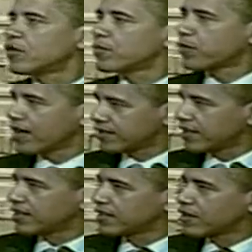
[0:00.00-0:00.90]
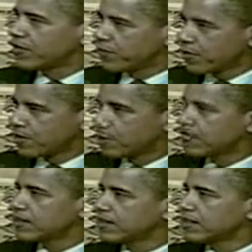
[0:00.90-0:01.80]
former President Kufuor,
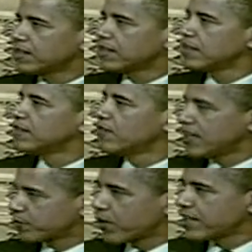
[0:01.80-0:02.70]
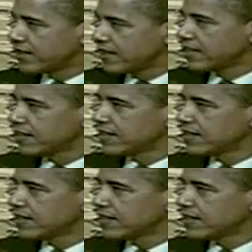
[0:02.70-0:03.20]
Vice President,